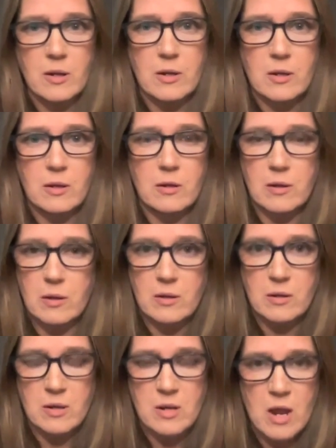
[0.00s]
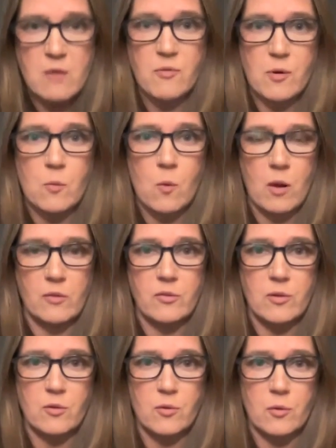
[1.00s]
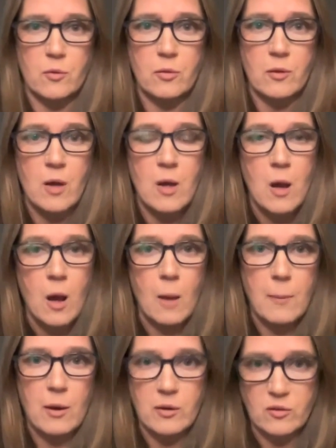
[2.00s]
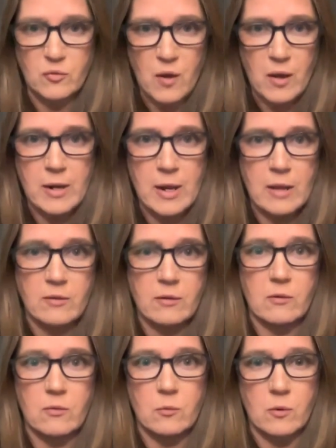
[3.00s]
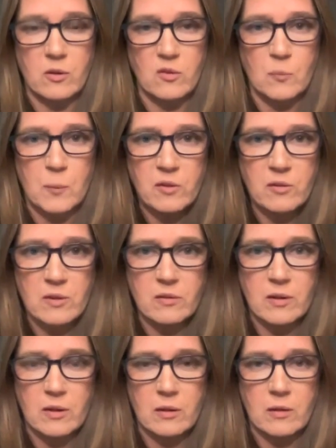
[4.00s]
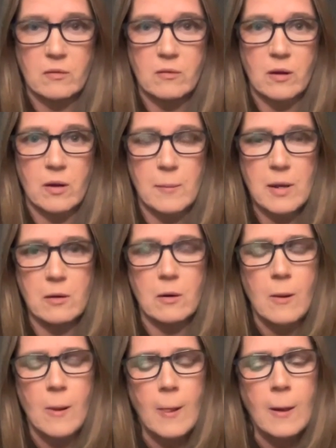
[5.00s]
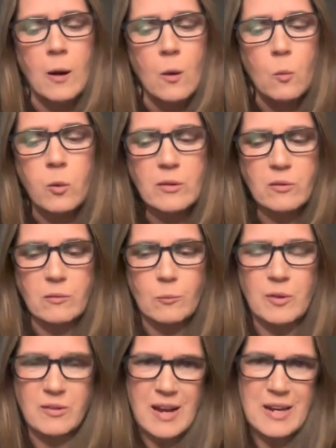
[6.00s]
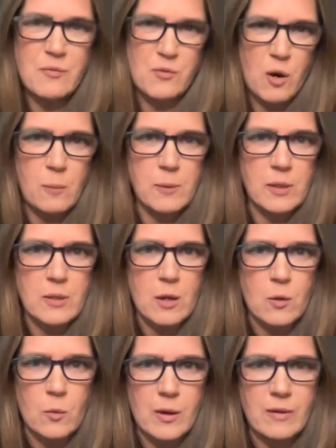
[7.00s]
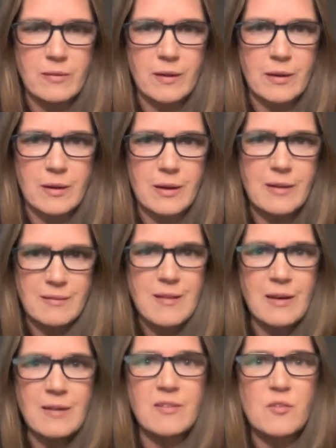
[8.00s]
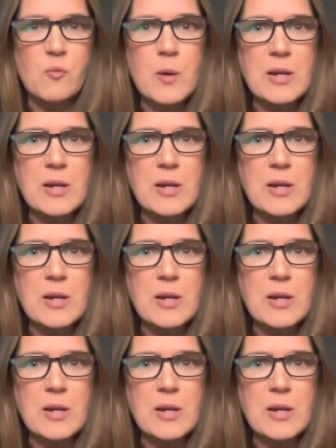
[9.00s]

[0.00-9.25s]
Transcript: He never wants the truth about his finances or his business dealings to come out. What's kind of troubling, though, is that it's not as if we